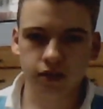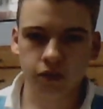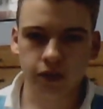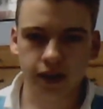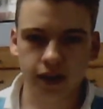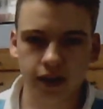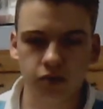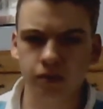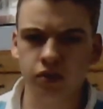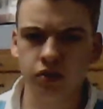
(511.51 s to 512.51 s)
not rare candies,
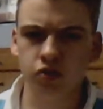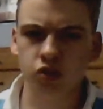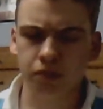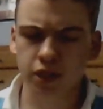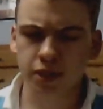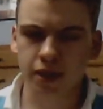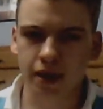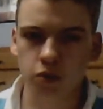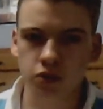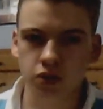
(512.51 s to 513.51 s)
you'll be able to use your plus
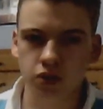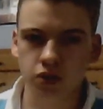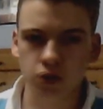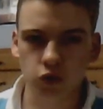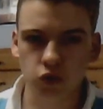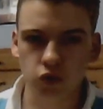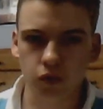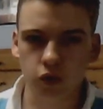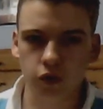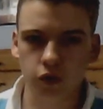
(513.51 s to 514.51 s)
powers and your verses
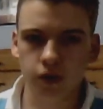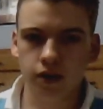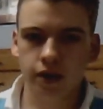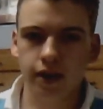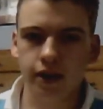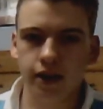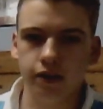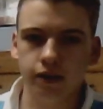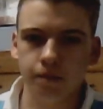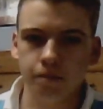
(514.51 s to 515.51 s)
more, and